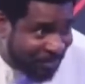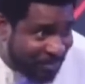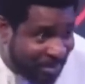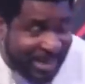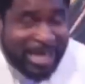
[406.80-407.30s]

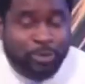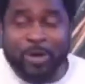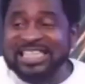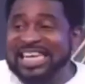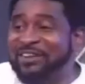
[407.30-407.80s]
It
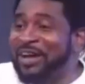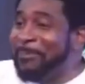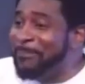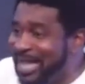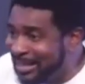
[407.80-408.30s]
was never
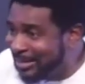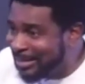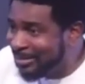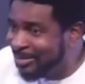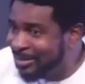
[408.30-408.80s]

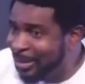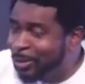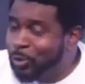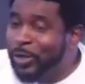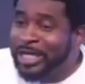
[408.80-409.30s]
meant
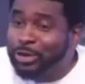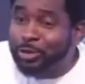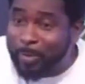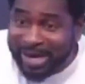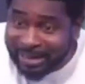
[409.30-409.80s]
to lead you to
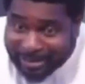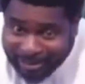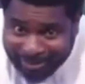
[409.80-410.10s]
marriage.